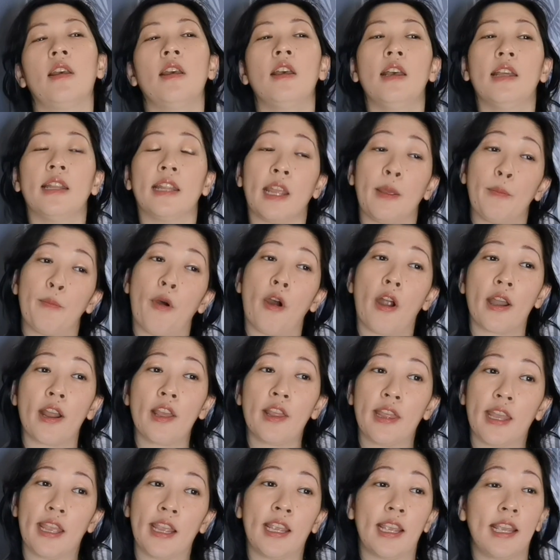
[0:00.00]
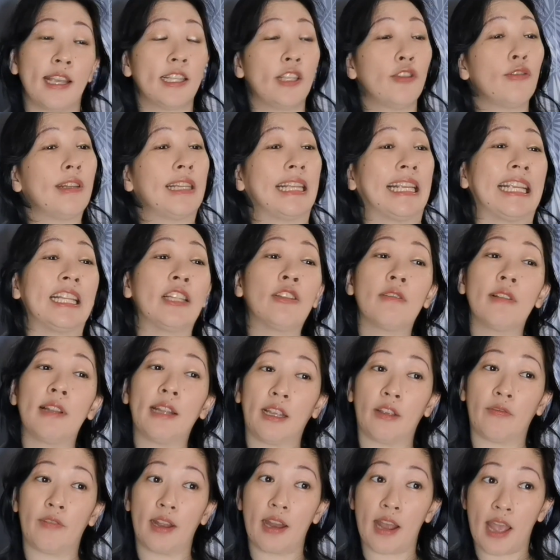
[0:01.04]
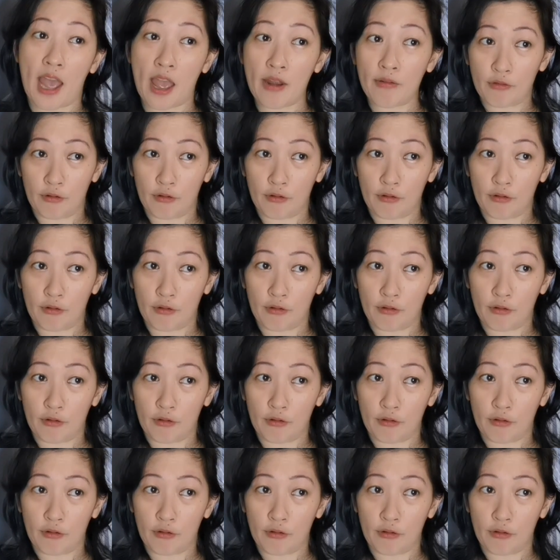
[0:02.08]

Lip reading: The important thing is you need to leave it at